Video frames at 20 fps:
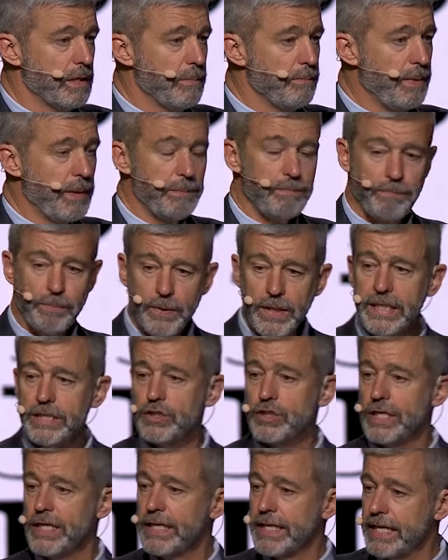But
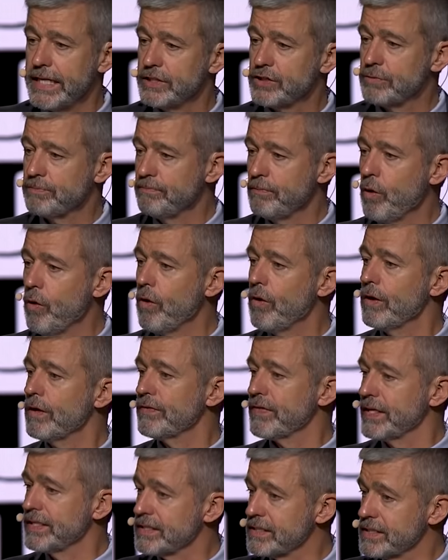preaching is more
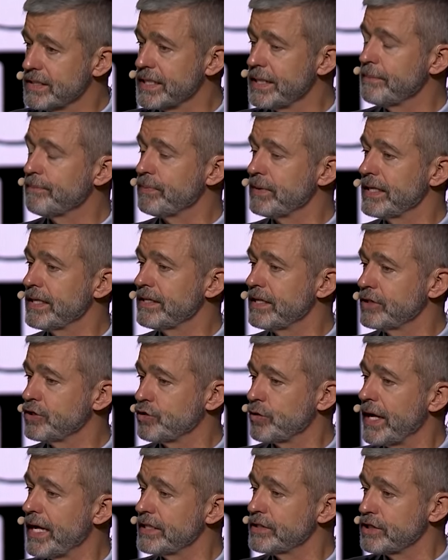than simply the
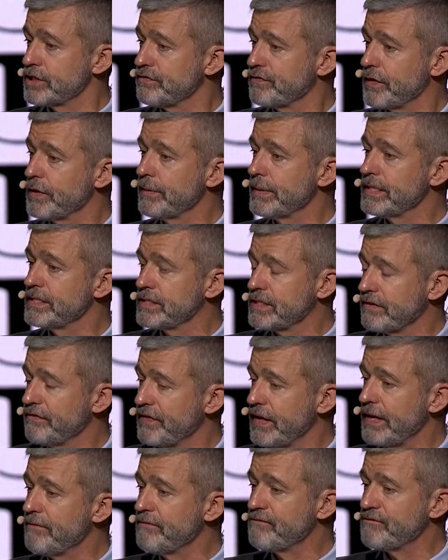transference of
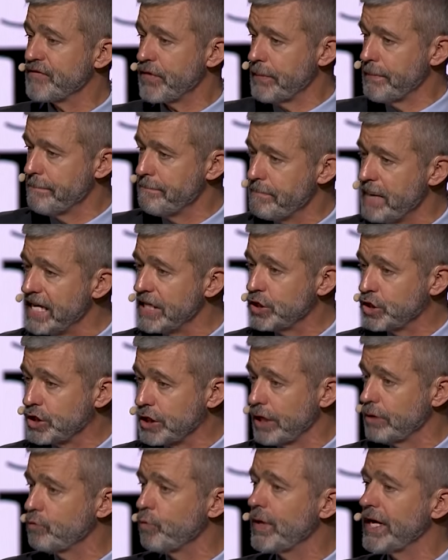information.